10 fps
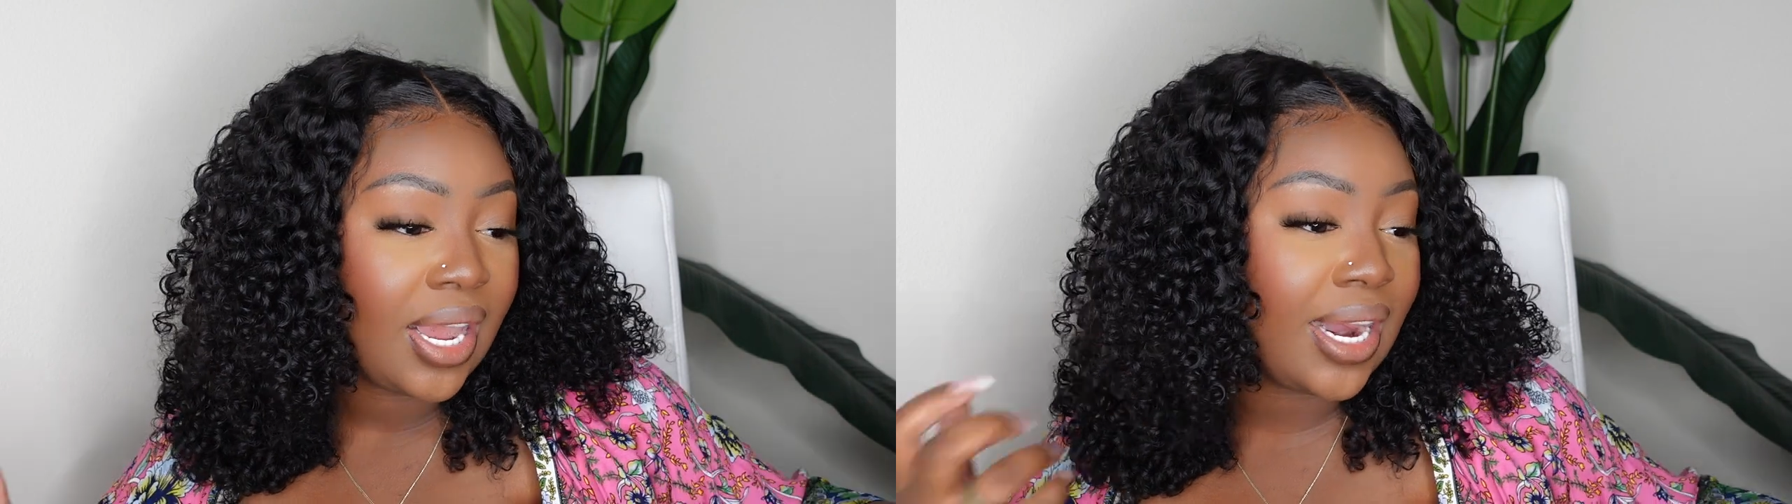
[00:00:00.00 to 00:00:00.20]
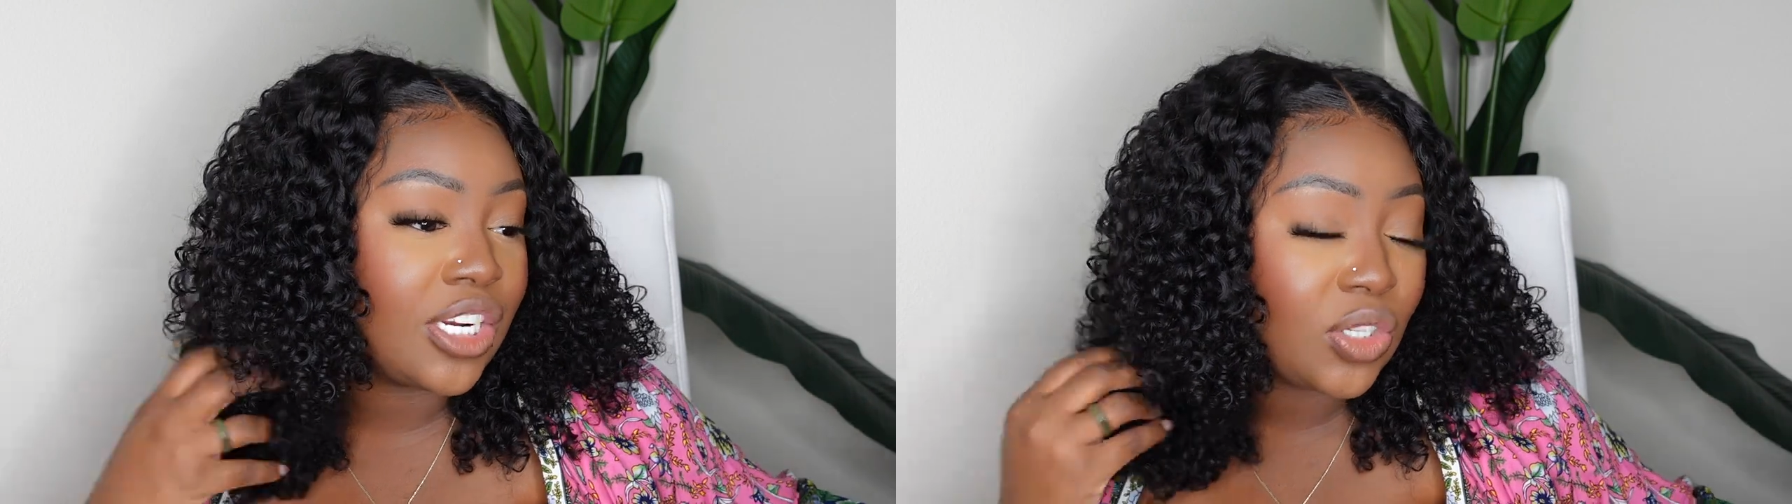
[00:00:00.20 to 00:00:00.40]

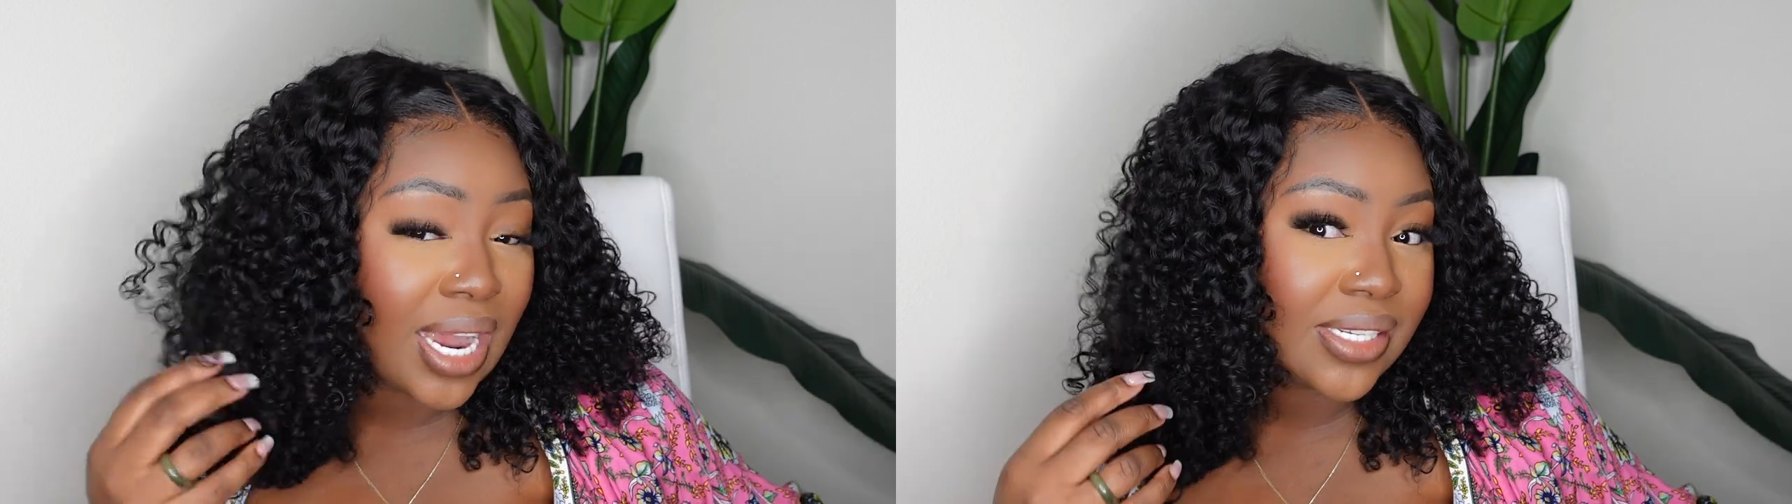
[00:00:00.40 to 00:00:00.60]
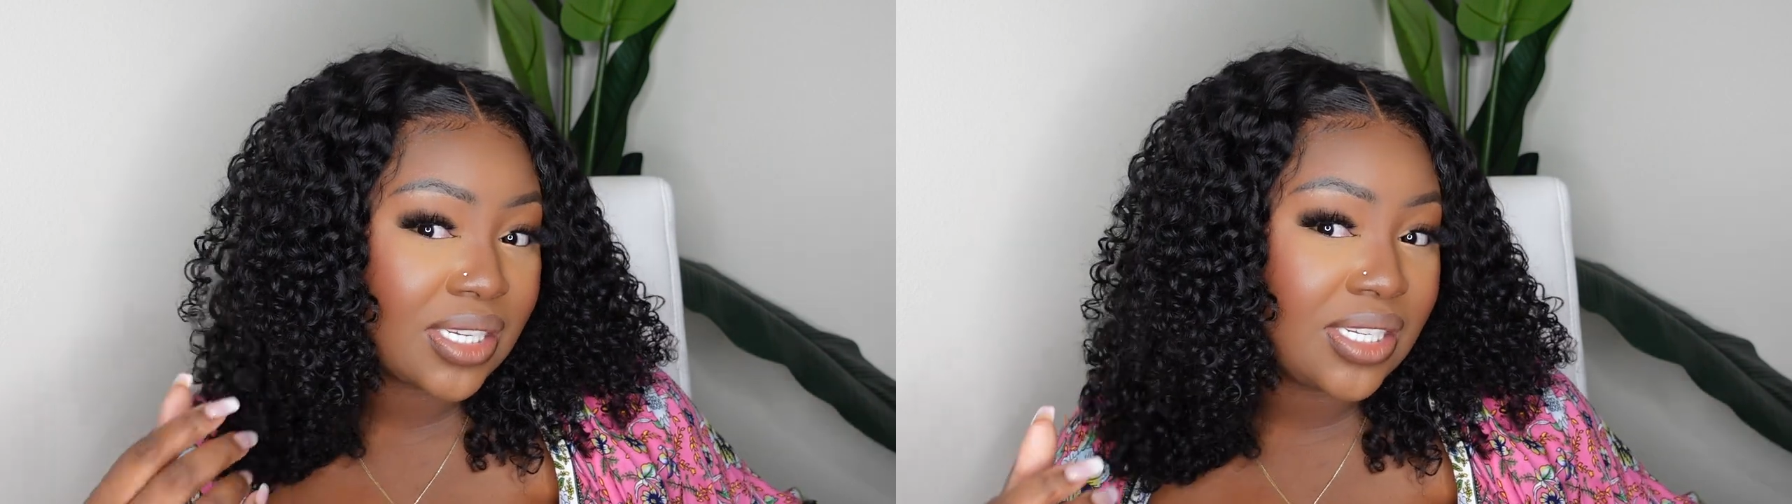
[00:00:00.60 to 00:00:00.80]
and as you
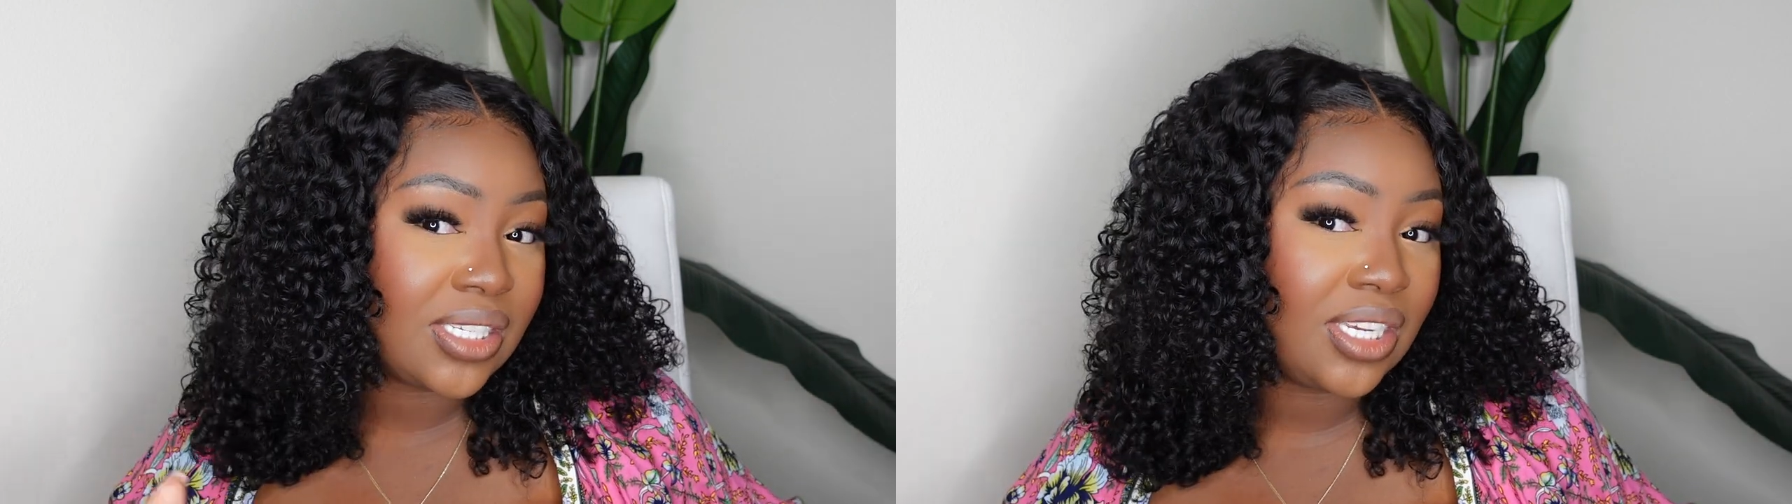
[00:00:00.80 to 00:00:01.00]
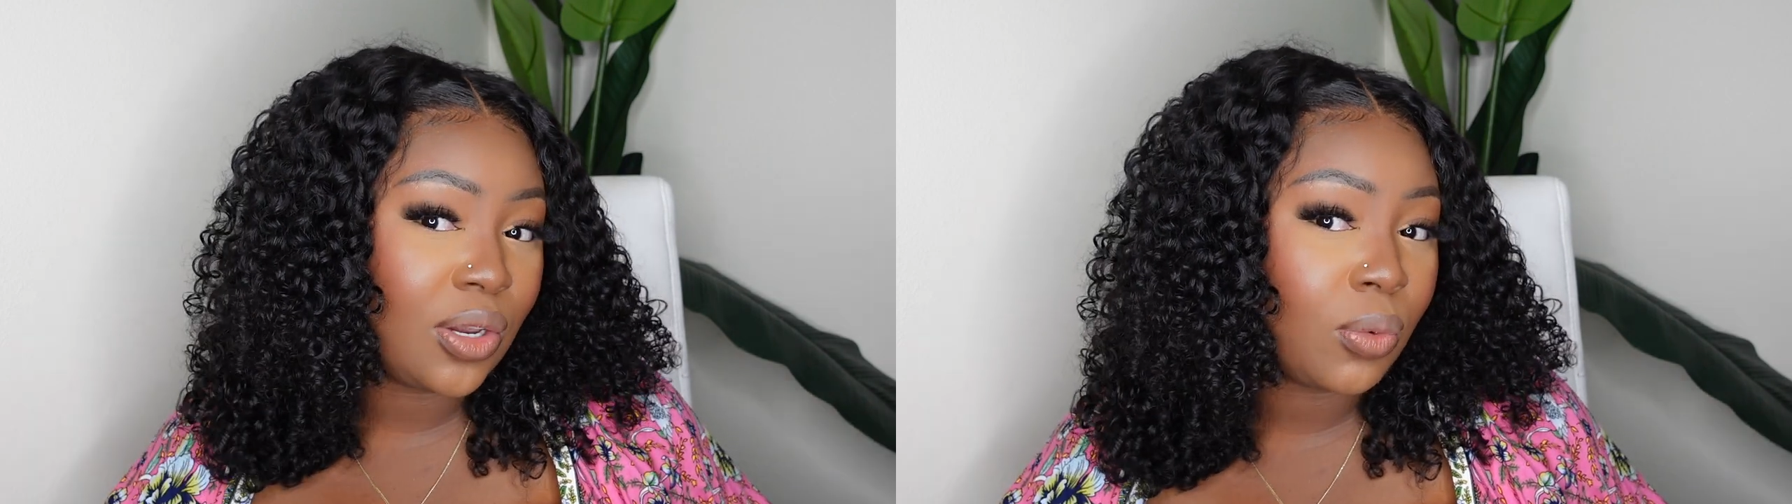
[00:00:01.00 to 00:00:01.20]
guys can
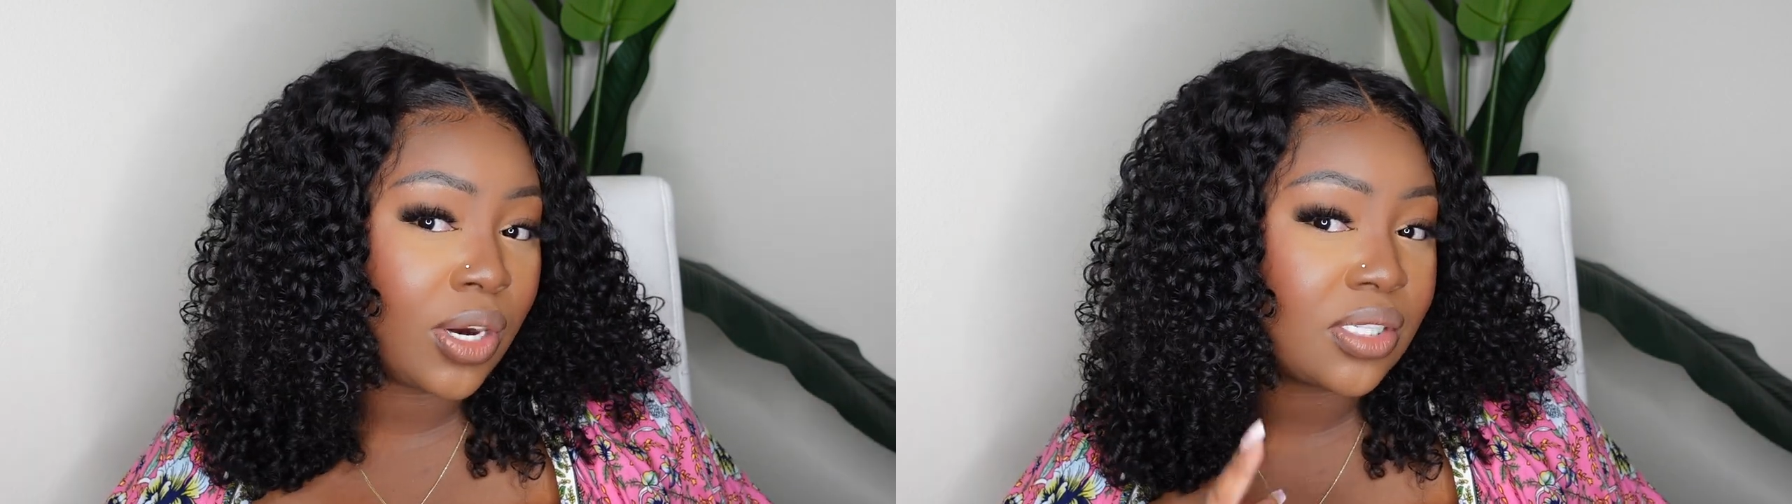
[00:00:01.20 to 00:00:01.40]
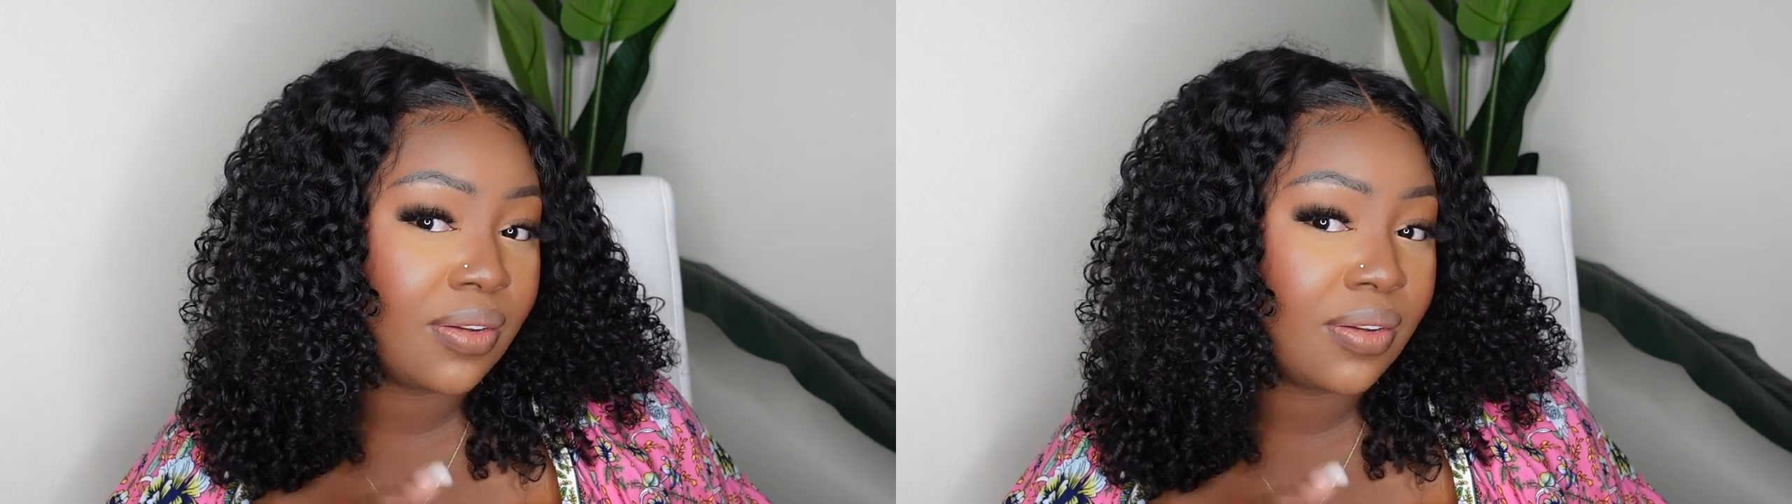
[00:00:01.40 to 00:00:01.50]
see, it works